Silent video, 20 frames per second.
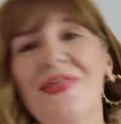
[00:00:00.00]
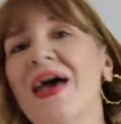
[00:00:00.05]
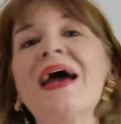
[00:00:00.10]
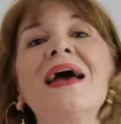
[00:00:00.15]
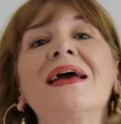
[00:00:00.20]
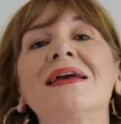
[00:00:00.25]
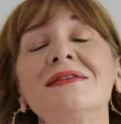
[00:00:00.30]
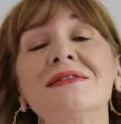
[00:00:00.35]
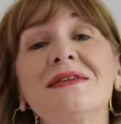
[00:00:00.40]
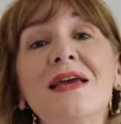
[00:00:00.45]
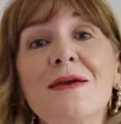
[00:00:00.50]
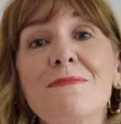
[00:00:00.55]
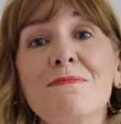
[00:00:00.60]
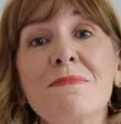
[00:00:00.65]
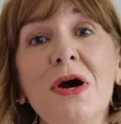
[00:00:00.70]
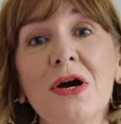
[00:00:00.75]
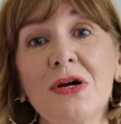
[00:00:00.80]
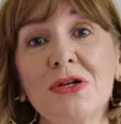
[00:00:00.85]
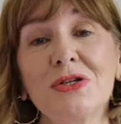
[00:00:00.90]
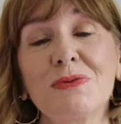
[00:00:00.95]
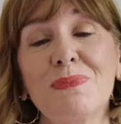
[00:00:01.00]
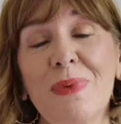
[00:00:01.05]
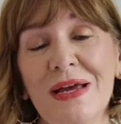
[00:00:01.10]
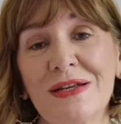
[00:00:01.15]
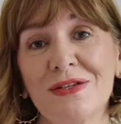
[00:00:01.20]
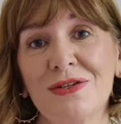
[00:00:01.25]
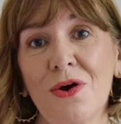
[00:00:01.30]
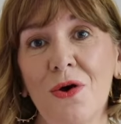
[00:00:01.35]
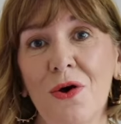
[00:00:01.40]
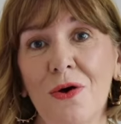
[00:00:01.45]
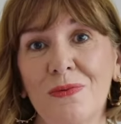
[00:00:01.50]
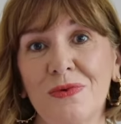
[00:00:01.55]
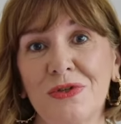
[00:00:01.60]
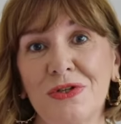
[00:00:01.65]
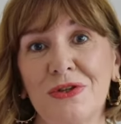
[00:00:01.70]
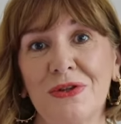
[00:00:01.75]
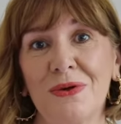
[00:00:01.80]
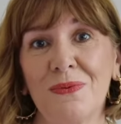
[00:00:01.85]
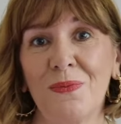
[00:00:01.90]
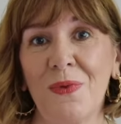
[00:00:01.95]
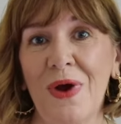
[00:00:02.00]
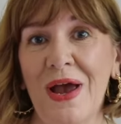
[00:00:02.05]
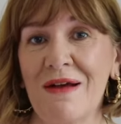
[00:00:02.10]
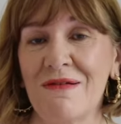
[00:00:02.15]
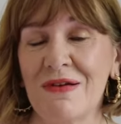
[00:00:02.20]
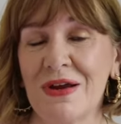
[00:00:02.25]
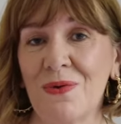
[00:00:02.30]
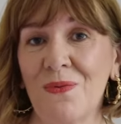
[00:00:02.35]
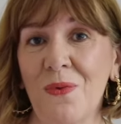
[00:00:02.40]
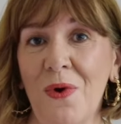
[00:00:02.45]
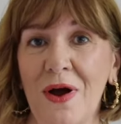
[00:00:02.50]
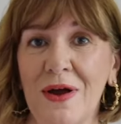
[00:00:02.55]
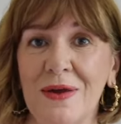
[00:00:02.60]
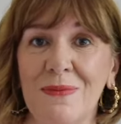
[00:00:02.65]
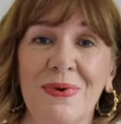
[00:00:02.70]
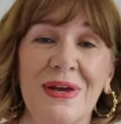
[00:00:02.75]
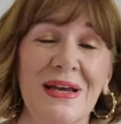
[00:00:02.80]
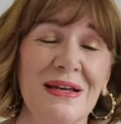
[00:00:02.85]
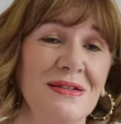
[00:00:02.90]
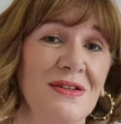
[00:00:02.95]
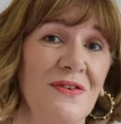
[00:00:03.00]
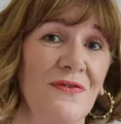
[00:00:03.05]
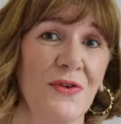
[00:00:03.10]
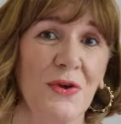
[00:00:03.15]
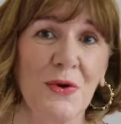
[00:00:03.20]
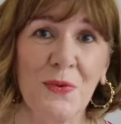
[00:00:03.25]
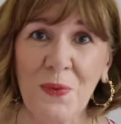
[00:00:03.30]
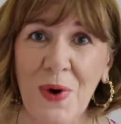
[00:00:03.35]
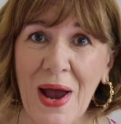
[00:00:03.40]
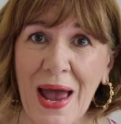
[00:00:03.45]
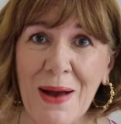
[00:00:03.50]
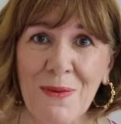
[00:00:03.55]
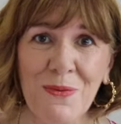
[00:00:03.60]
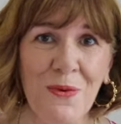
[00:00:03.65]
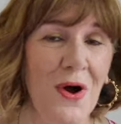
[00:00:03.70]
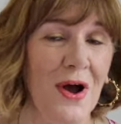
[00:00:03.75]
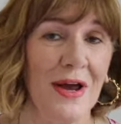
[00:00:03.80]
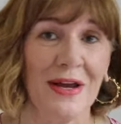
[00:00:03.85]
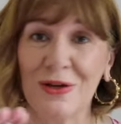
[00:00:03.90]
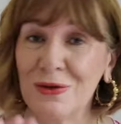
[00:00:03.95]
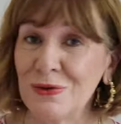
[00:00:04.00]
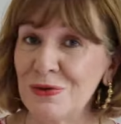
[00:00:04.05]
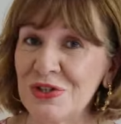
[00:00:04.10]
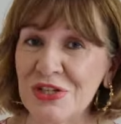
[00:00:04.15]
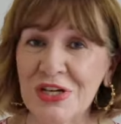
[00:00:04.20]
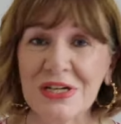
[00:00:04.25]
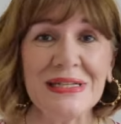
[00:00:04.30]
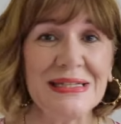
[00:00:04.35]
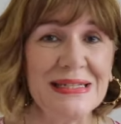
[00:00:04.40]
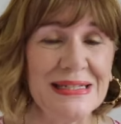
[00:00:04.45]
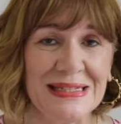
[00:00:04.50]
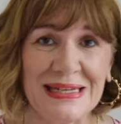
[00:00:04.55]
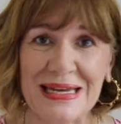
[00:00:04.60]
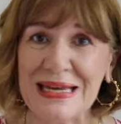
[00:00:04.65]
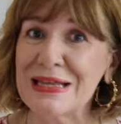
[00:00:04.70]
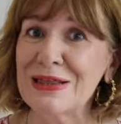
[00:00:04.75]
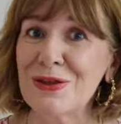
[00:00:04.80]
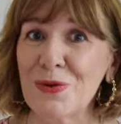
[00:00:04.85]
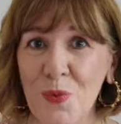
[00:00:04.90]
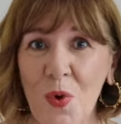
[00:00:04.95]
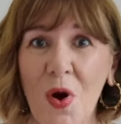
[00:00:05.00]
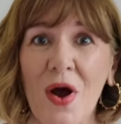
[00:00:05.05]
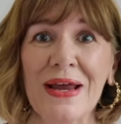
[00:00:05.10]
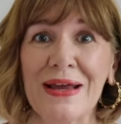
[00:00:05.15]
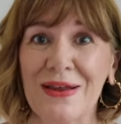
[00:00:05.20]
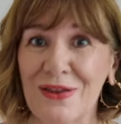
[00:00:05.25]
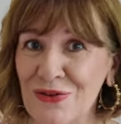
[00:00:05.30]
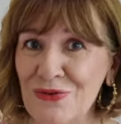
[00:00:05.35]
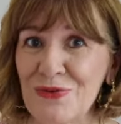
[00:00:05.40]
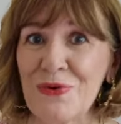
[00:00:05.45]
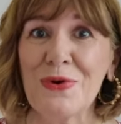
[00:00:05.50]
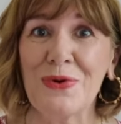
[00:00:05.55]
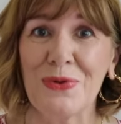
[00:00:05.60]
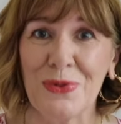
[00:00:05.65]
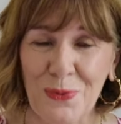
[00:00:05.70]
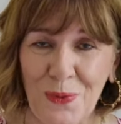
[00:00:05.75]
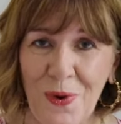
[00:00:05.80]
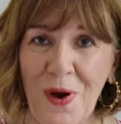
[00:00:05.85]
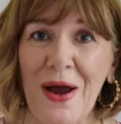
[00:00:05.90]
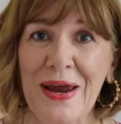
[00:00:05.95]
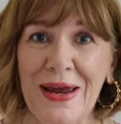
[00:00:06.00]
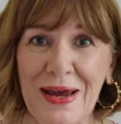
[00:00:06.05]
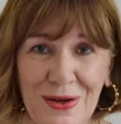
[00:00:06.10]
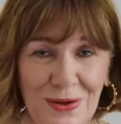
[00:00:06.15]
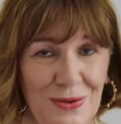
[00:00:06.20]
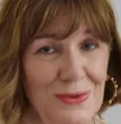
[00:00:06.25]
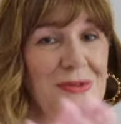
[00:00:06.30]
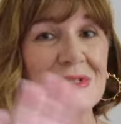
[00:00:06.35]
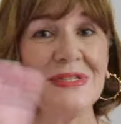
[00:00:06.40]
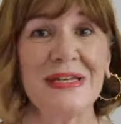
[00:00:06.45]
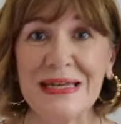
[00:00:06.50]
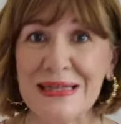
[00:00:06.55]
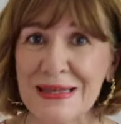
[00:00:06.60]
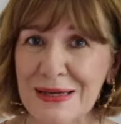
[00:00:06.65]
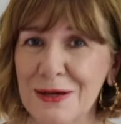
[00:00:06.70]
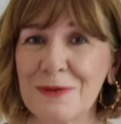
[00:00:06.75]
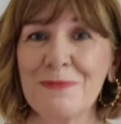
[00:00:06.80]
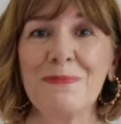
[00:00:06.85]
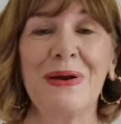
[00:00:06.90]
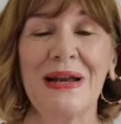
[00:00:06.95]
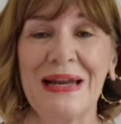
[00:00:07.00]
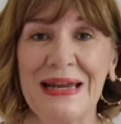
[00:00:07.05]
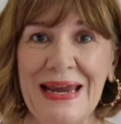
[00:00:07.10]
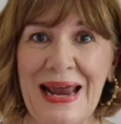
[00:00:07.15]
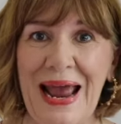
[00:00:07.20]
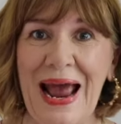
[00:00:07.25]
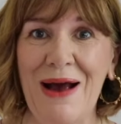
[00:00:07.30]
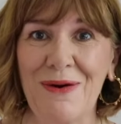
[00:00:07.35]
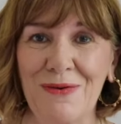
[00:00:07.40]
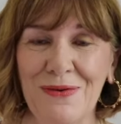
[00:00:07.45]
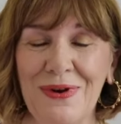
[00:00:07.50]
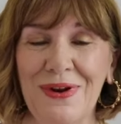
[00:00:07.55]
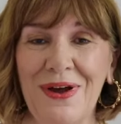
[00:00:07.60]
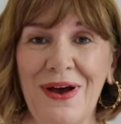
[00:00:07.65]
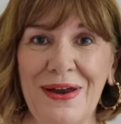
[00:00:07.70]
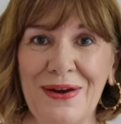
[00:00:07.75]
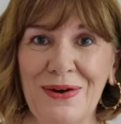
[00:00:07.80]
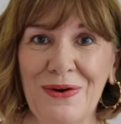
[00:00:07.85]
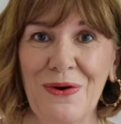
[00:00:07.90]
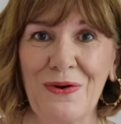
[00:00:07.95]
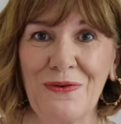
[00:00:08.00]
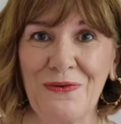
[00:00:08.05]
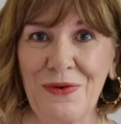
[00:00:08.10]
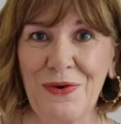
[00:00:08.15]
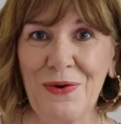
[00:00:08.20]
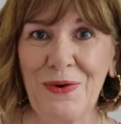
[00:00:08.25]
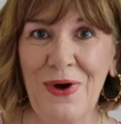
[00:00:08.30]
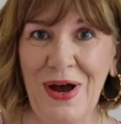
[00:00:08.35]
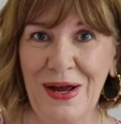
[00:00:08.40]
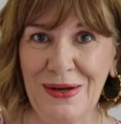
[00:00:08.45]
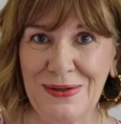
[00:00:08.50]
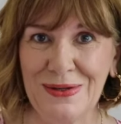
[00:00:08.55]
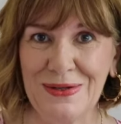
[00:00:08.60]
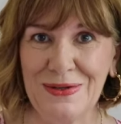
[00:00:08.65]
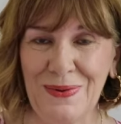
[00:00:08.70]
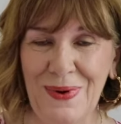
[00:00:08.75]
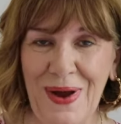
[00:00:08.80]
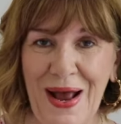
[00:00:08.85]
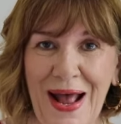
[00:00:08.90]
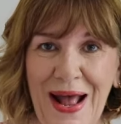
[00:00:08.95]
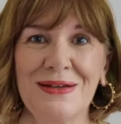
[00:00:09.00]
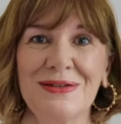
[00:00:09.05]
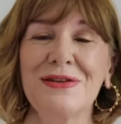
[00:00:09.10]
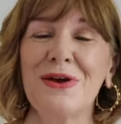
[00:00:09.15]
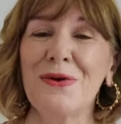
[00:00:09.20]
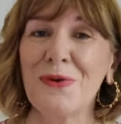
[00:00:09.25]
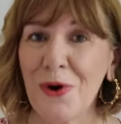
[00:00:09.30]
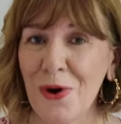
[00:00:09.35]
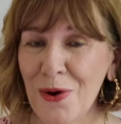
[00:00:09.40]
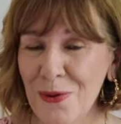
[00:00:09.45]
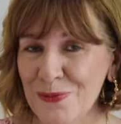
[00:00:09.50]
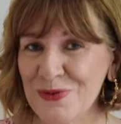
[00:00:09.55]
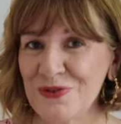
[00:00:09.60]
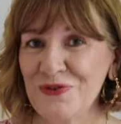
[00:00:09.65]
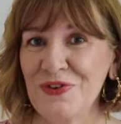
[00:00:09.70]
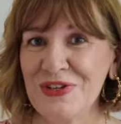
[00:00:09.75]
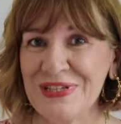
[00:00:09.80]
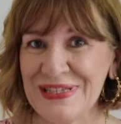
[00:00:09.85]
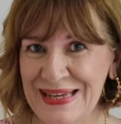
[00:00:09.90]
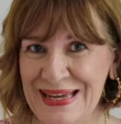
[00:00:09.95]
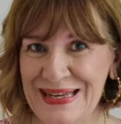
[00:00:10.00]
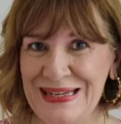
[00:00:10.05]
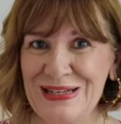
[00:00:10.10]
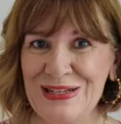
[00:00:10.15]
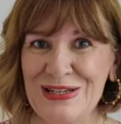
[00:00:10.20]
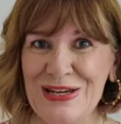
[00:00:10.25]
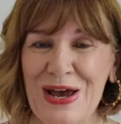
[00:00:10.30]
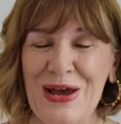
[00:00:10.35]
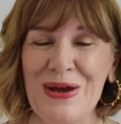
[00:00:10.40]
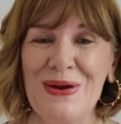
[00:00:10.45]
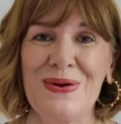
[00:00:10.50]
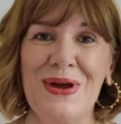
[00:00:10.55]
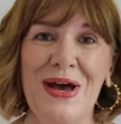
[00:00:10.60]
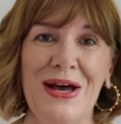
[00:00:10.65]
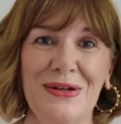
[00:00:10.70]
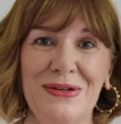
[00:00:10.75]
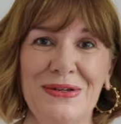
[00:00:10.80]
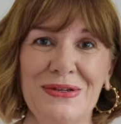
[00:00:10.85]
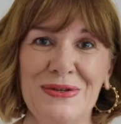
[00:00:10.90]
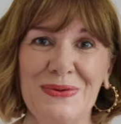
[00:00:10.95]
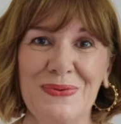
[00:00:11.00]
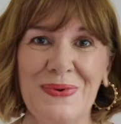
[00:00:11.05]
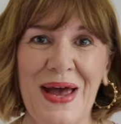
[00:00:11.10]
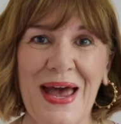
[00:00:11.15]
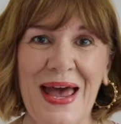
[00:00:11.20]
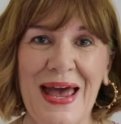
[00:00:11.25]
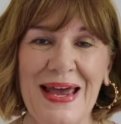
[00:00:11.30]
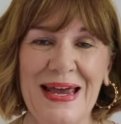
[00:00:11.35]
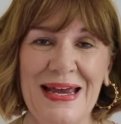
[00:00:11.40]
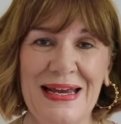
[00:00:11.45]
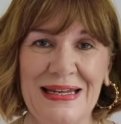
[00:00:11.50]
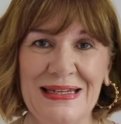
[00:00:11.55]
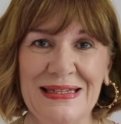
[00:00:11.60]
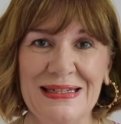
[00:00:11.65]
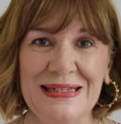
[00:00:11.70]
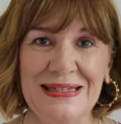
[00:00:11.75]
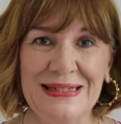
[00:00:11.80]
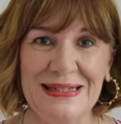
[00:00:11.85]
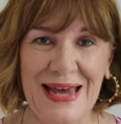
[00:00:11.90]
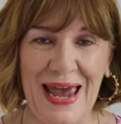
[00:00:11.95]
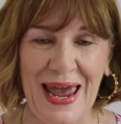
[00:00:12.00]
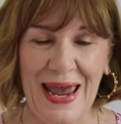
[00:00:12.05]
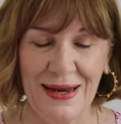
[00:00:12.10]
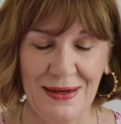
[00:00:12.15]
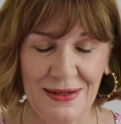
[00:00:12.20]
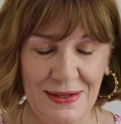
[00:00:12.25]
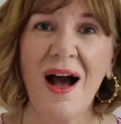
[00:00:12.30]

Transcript: That is a much better option than wearing white, because if you wear white, you just see the white through the white and you'll see the complete outline of your underwear. So opt for skin tone underwear instead.